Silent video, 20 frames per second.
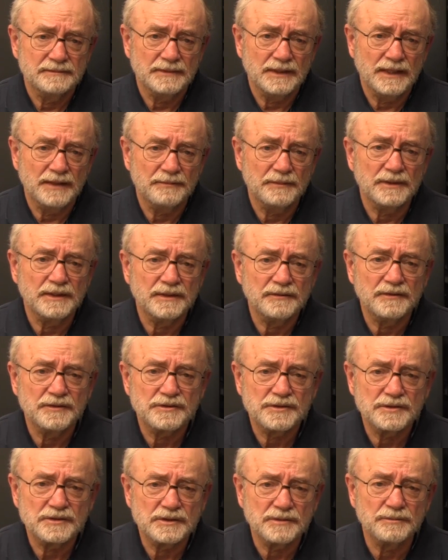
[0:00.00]
I believe
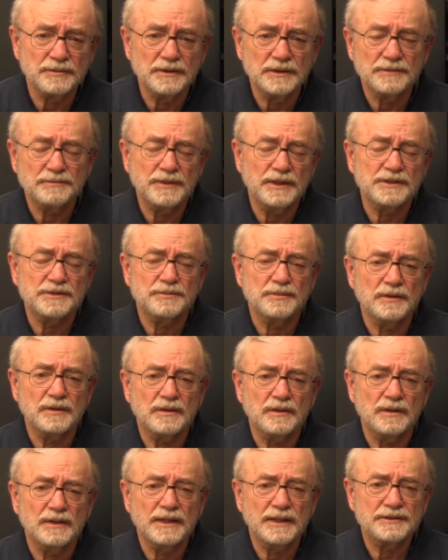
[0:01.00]
this is the best
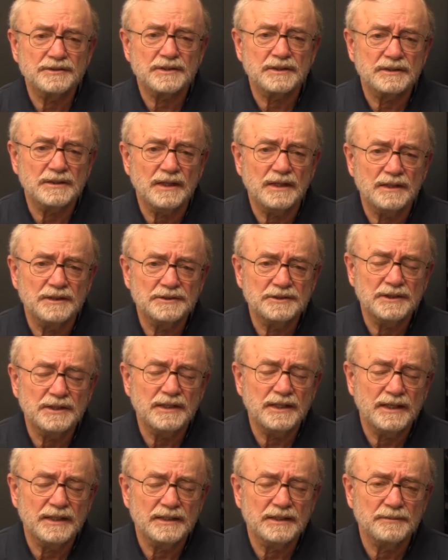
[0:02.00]
book on eschatology
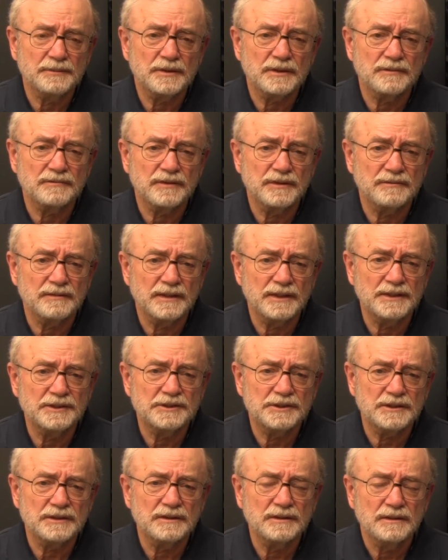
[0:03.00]
and the book of
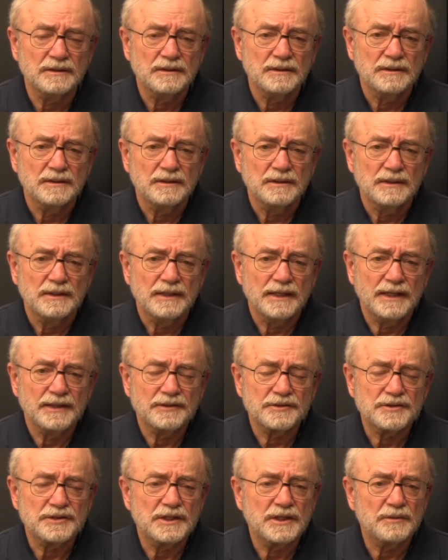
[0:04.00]
Revelation and
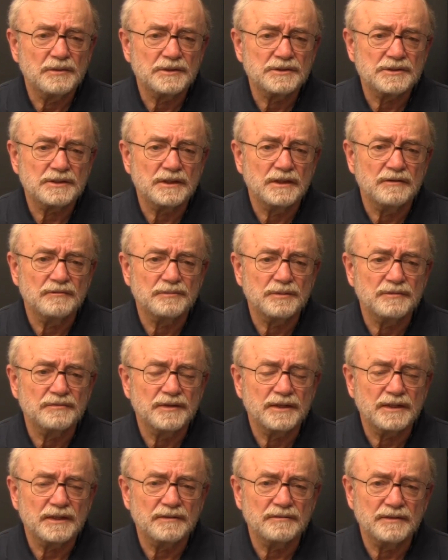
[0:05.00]
the sequence of
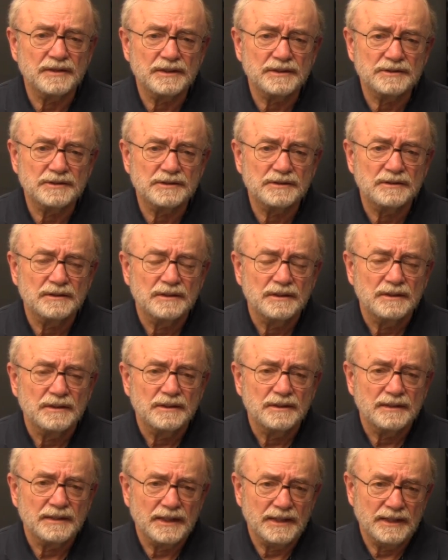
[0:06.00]
prophetic events
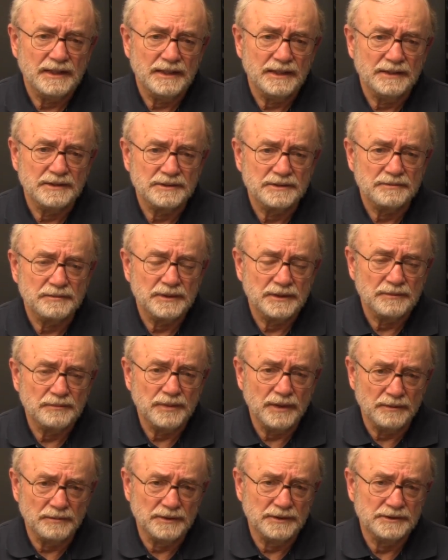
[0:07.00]
that has been
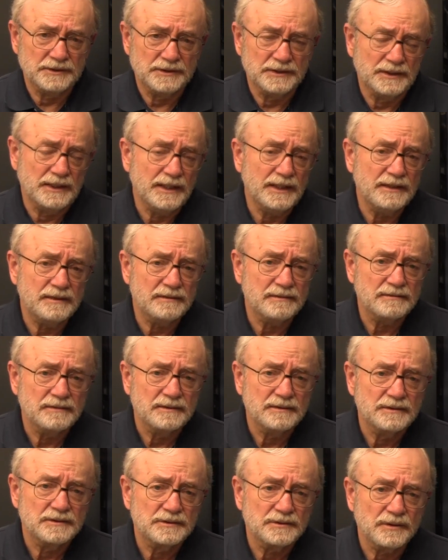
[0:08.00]
published to date,
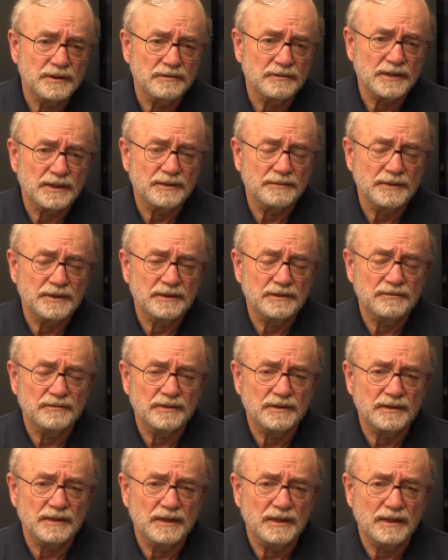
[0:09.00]
so I recommend it
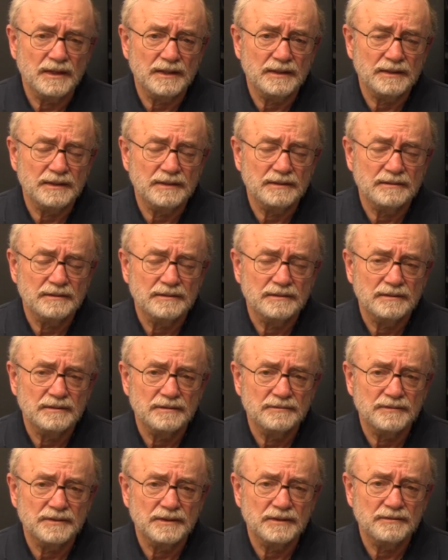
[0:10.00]
very highly.
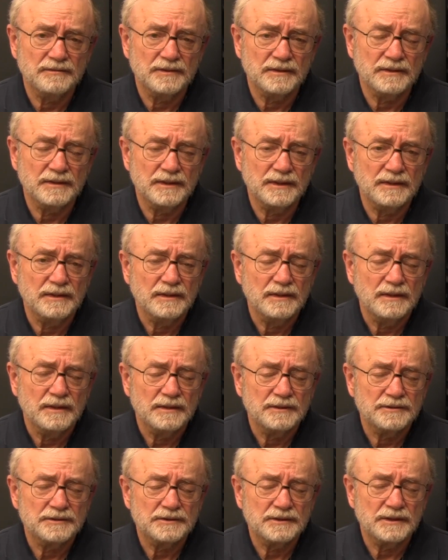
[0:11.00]
A very, very
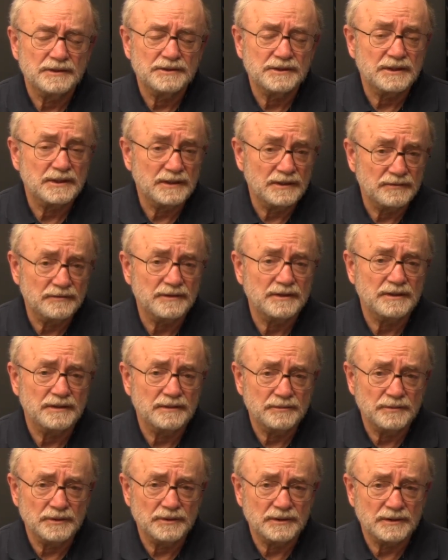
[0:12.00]

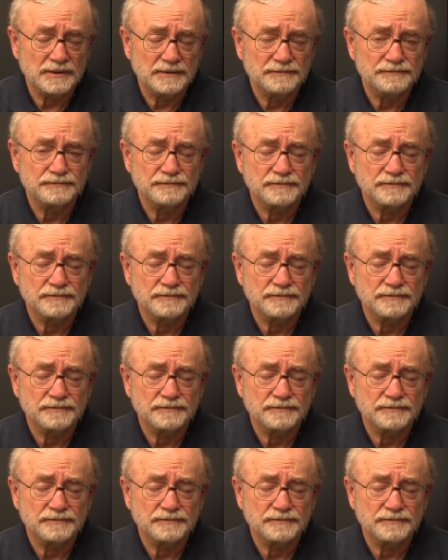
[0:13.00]
significant book.